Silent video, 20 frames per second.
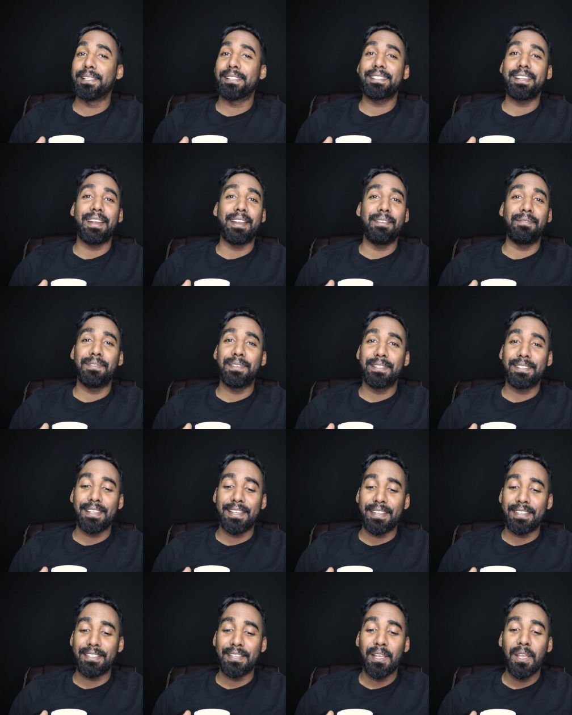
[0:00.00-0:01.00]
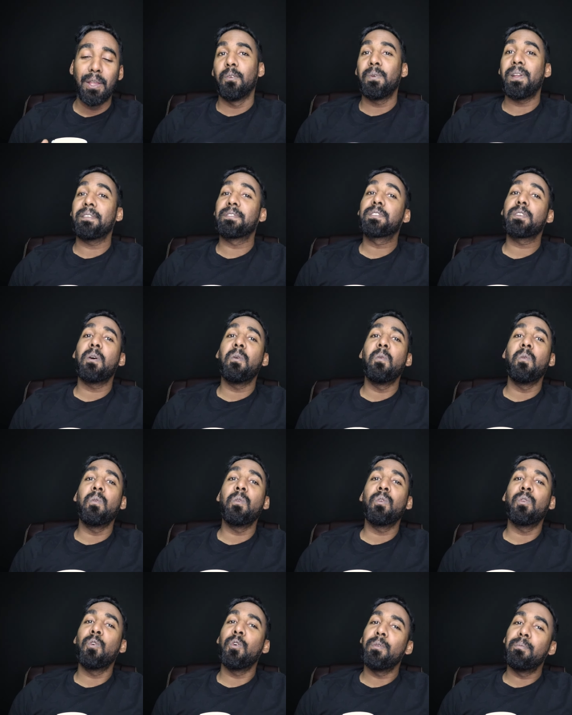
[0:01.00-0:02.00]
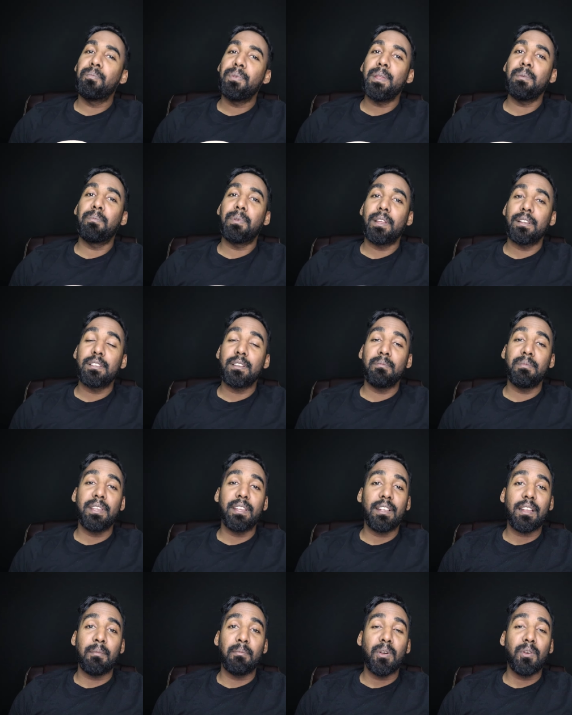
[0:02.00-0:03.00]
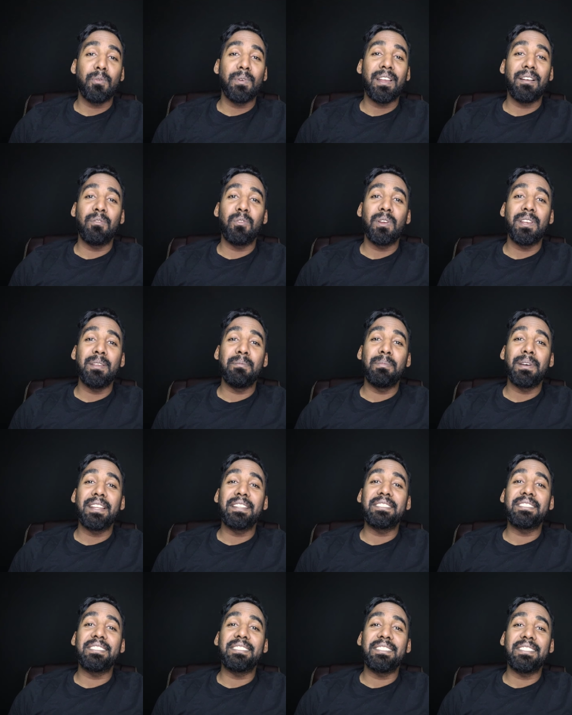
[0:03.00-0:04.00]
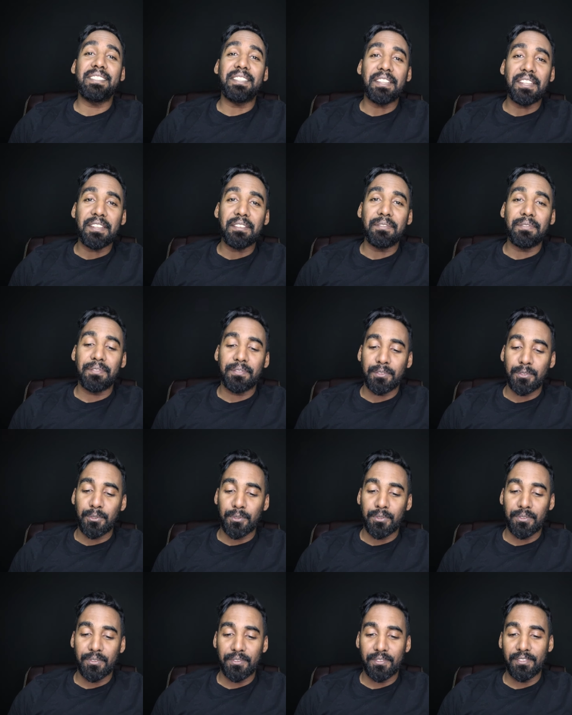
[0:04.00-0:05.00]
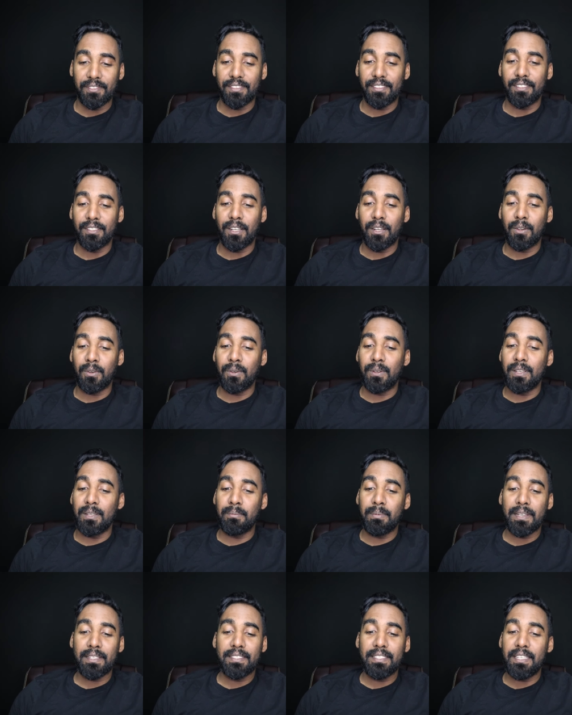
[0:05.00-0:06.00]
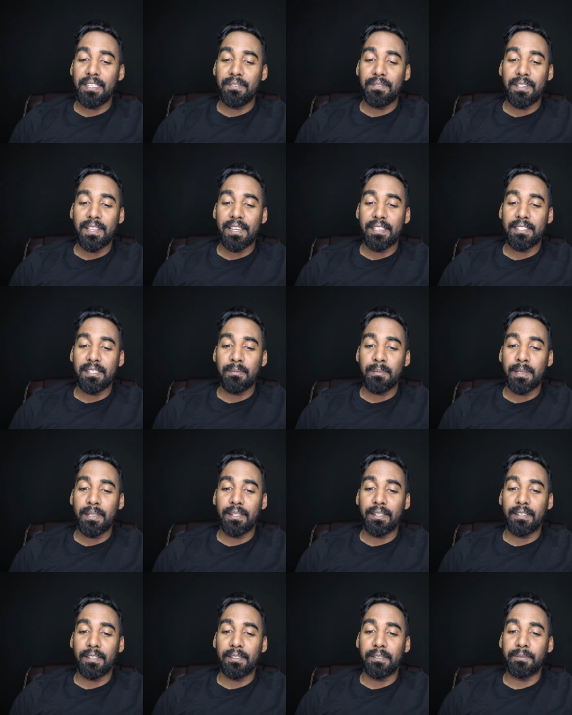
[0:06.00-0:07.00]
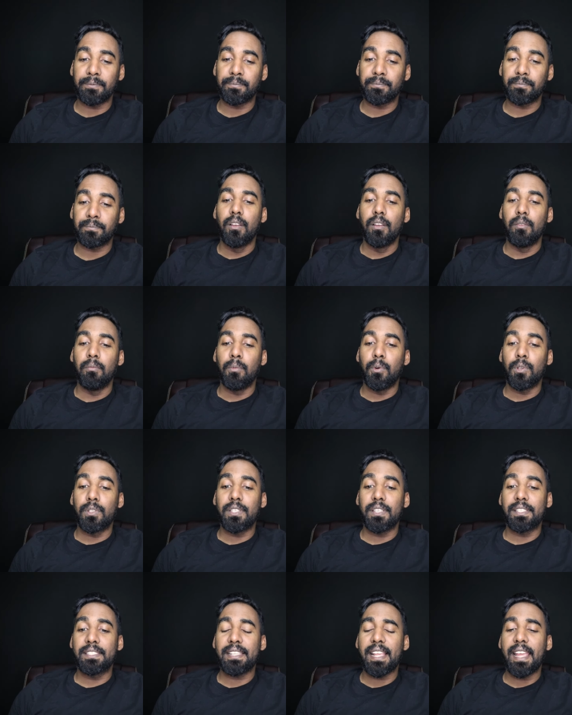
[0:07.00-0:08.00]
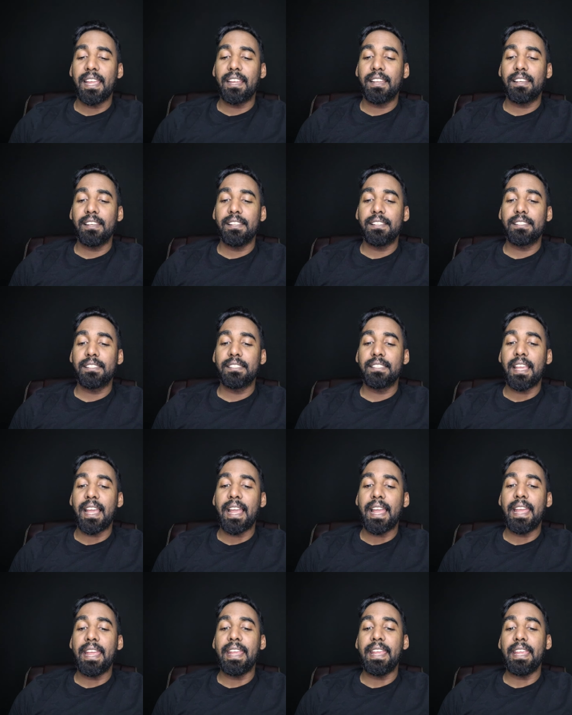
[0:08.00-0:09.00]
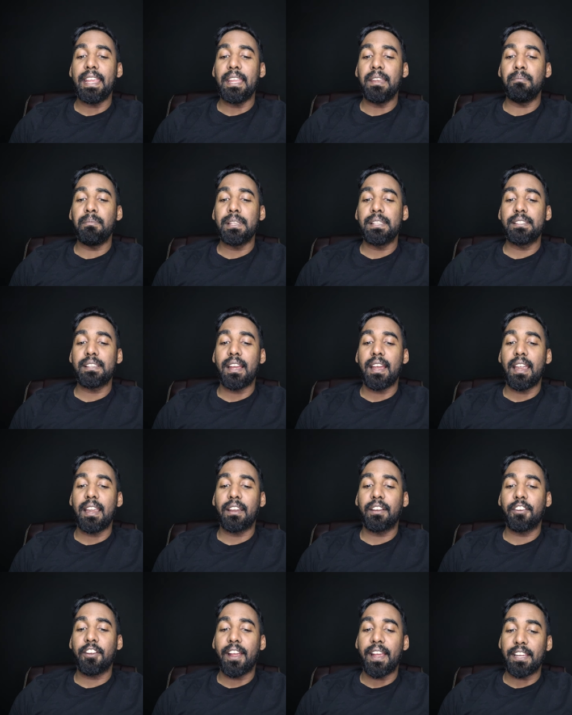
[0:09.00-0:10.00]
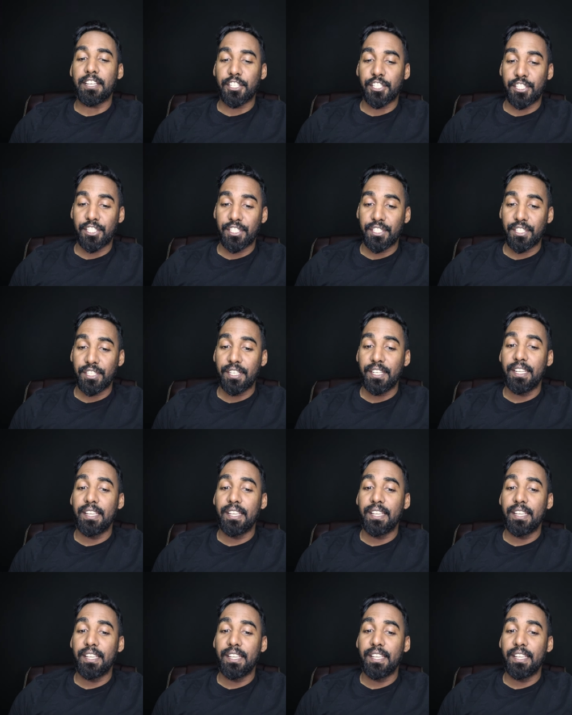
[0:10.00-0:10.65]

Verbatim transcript: be sorry if you said. We have some good people at Jamaica, but we have only bad thief too. Only bad thief there Jamaica. Motorcyclists die in bizarre crash